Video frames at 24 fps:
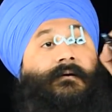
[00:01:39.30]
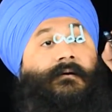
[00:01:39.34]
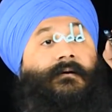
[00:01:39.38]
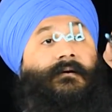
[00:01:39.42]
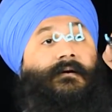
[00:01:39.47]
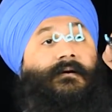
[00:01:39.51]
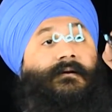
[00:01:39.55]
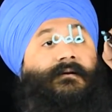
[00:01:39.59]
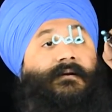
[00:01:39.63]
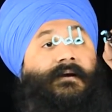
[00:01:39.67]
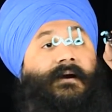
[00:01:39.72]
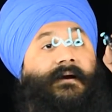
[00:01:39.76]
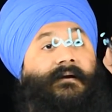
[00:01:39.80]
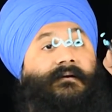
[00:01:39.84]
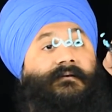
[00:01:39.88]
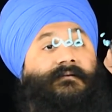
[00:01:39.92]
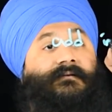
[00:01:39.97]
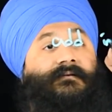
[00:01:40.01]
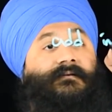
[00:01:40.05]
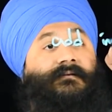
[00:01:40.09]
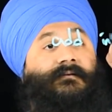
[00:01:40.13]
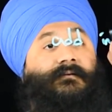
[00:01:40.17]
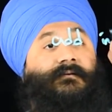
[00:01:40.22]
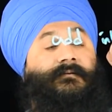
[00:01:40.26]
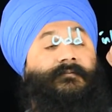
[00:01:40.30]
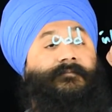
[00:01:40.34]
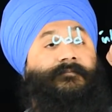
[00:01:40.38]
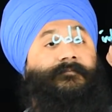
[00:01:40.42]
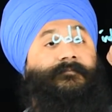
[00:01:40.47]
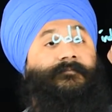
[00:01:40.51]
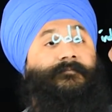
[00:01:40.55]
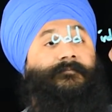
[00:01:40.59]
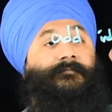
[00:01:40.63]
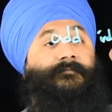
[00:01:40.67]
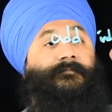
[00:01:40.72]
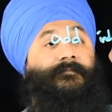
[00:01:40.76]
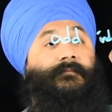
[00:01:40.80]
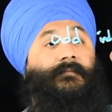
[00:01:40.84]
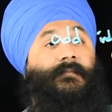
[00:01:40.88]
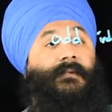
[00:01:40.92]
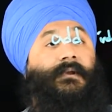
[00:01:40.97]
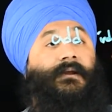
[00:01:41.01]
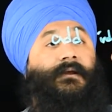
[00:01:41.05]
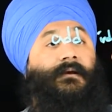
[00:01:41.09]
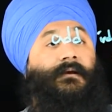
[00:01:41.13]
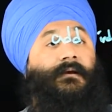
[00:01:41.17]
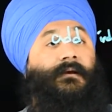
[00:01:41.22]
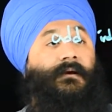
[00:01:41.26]
index,
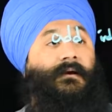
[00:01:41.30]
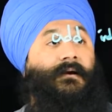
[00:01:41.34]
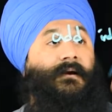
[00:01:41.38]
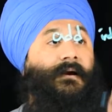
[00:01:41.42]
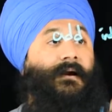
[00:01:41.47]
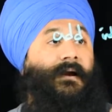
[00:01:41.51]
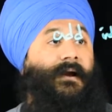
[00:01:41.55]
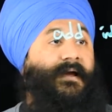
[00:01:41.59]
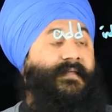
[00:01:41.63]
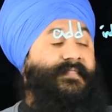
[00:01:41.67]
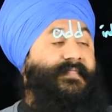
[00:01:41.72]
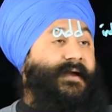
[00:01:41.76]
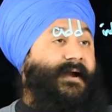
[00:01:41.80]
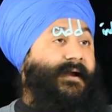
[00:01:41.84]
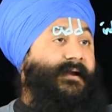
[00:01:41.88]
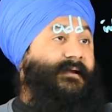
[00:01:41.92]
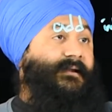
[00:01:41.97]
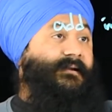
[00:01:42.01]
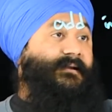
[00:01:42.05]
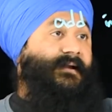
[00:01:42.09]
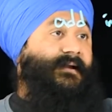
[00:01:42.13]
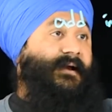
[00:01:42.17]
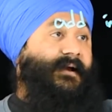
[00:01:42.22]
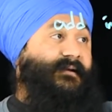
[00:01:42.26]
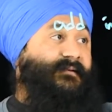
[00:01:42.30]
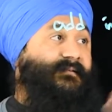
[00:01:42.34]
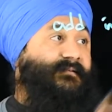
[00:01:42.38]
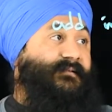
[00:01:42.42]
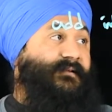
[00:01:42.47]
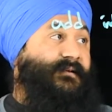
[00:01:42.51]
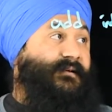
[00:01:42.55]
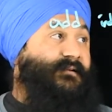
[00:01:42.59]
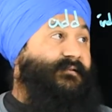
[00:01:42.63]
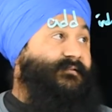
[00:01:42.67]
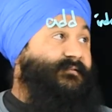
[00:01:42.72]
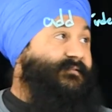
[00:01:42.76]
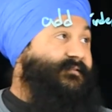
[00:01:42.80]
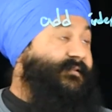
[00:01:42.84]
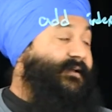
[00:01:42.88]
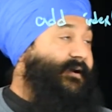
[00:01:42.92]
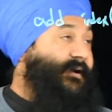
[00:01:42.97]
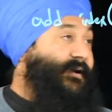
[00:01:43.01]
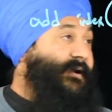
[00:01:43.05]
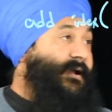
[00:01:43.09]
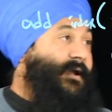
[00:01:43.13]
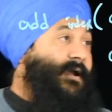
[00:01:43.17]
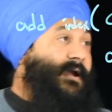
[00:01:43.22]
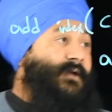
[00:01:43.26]
and that index is
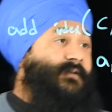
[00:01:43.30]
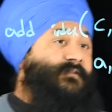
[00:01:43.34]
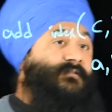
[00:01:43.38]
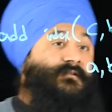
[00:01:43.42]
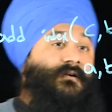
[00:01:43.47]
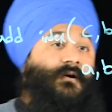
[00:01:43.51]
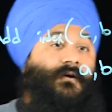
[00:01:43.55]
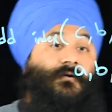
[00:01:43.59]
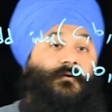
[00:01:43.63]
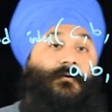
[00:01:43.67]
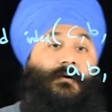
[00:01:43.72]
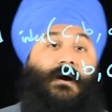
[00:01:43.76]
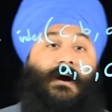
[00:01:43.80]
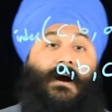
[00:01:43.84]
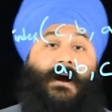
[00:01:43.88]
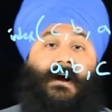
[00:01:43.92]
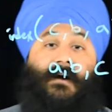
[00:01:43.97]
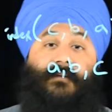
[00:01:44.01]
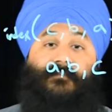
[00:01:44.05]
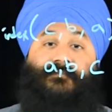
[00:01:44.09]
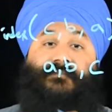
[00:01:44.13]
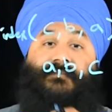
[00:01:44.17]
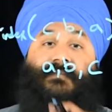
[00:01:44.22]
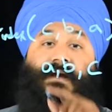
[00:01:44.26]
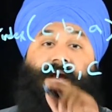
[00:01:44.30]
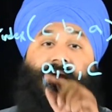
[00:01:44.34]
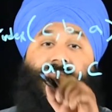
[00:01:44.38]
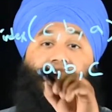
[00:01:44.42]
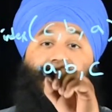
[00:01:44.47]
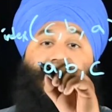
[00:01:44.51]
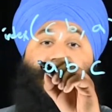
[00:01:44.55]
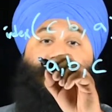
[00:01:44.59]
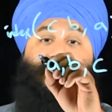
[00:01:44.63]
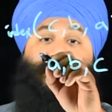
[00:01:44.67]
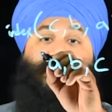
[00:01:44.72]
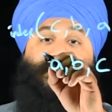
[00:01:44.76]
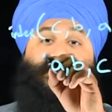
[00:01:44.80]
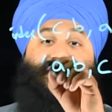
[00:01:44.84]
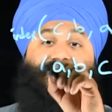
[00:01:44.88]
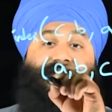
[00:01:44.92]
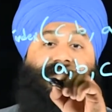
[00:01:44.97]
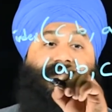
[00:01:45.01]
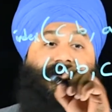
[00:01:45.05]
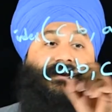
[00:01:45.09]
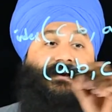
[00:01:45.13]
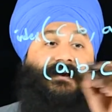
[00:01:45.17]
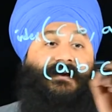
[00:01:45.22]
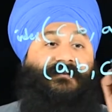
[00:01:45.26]
there. So A, B,
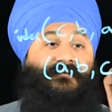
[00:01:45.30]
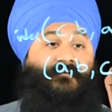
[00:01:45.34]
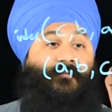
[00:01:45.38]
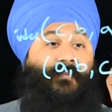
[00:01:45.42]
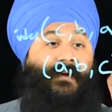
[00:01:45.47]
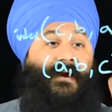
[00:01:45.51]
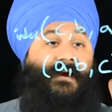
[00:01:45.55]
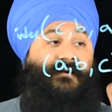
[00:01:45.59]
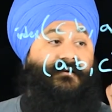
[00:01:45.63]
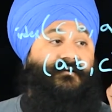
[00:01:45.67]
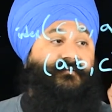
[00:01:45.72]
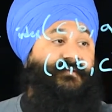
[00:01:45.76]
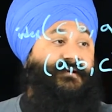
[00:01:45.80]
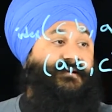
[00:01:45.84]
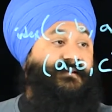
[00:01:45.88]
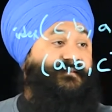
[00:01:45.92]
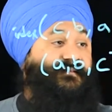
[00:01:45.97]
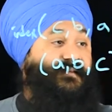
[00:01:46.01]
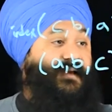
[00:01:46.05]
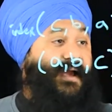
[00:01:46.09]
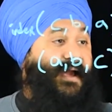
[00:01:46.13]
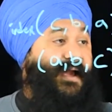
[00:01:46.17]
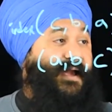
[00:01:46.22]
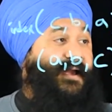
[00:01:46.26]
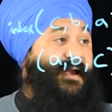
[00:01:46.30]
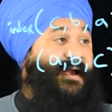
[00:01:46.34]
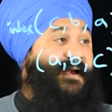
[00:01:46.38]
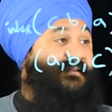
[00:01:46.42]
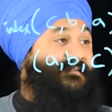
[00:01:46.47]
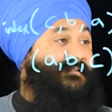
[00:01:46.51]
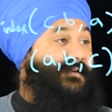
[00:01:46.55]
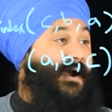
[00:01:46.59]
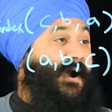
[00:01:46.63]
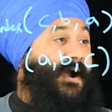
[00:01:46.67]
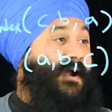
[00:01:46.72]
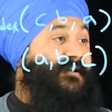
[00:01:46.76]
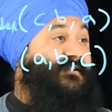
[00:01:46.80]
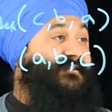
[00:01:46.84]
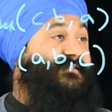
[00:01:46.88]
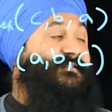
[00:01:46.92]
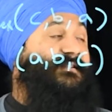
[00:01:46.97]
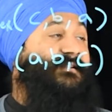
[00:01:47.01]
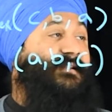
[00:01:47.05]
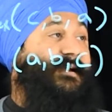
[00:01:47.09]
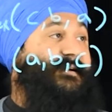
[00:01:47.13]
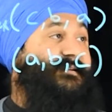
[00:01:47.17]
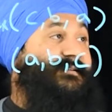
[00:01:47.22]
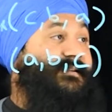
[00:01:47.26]
C is better because A has higher
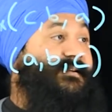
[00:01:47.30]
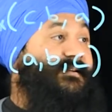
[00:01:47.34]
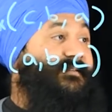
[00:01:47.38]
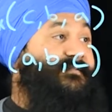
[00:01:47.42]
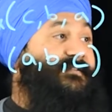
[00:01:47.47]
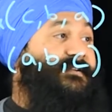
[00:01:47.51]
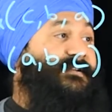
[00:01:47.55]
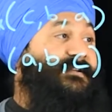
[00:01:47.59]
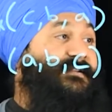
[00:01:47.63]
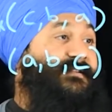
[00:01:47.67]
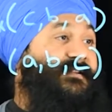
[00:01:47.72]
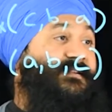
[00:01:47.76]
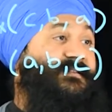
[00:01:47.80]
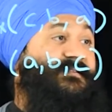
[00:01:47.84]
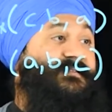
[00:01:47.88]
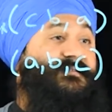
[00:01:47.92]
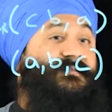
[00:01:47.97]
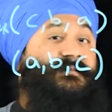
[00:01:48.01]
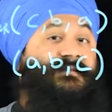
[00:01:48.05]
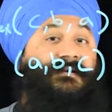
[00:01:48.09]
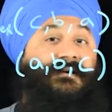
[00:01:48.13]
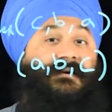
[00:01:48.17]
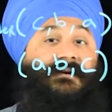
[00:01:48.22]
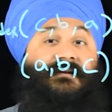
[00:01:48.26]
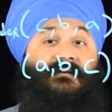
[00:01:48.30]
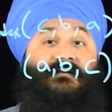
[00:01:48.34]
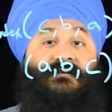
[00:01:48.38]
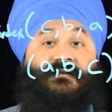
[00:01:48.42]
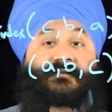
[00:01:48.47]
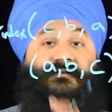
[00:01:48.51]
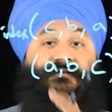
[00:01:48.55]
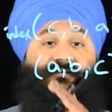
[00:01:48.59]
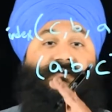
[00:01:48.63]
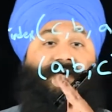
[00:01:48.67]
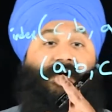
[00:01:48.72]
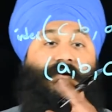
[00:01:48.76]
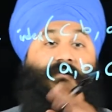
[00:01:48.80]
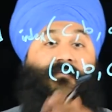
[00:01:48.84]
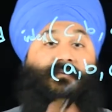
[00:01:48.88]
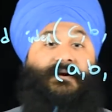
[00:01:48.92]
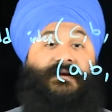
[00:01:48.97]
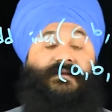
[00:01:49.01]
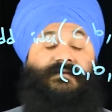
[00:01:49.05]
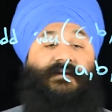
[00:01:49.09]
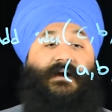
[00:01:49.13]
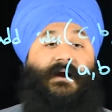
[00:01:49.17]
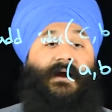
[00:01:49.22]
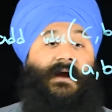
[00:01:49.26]
selectivity than C to start with.
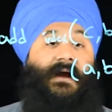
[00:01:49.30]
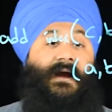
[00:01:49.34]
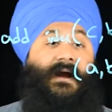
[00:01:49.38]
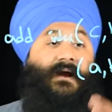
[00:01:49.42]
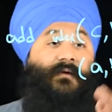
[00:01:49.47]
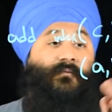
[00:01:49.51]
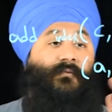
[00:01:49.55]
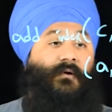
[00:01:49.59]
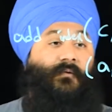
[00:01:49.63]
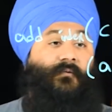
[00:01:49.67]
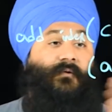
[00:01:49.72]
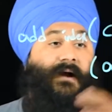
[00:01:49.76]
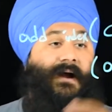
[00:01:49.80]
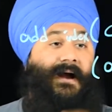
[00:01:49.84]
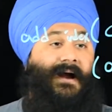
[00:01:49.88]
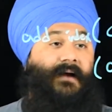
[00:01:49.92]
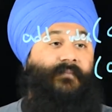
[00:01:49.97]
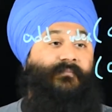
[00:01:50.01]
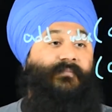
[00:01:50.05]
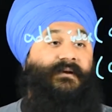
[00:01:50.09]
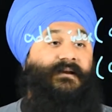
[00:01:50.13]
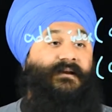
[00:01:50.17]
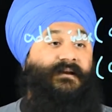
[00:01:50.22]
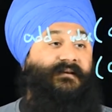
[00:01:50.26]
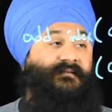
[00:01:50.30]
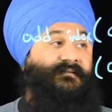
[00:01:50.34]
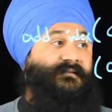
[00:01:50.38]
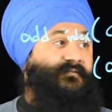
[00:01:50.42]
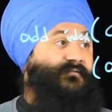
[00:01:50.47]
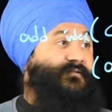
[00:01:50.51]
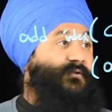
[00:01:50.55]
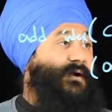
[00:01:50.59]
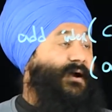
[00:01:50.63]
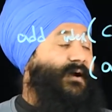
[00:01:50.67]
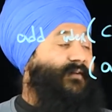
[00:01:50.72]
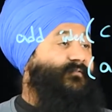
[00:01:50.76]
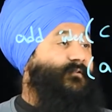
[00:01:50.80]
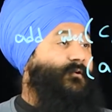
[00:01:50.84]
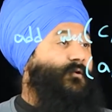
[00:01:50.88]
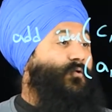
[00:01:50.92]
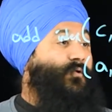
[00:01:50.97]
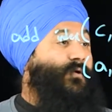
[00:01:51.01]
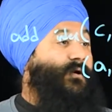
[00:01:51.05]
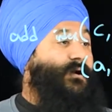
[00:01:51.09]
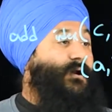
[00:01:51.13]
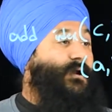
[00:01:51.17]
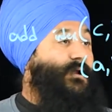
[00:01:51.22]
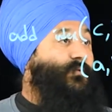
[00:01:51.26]
And what will happen is if you have a
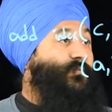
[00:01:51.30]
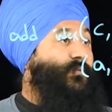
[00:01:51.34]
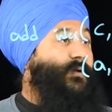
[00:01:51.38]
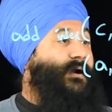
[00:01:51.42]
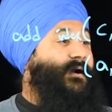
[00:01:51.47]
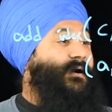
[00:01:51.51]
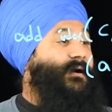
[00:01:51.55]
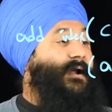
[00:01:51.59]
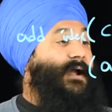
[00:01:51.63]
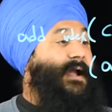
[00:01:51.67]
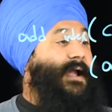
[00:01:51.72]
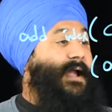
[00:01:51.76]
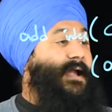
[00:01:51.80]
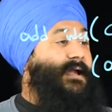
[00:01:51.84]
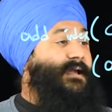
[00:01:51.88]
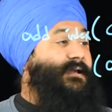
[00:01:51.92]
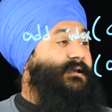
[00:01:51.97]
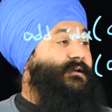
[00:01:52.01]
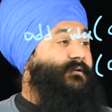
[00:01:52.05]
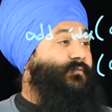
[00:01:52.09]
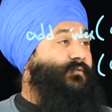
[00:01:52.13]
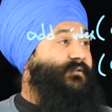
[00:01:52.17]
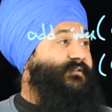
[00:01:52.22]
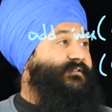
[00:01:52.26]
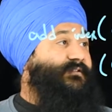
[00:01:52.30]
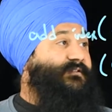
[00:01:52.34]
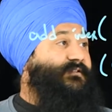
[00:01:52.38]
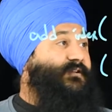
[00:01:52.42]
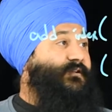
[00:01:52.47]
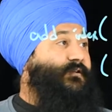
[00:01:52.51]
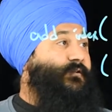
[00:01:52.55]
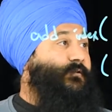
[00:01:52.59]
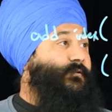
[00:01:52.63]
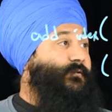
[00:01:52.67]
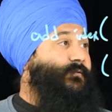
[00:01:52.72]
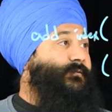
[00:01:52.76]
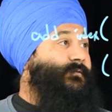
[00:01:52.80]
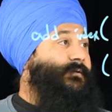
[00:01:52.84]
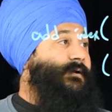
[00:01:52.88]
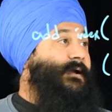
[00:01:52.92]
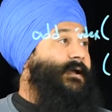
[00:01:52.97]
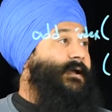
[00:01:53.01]
query where A equals 2,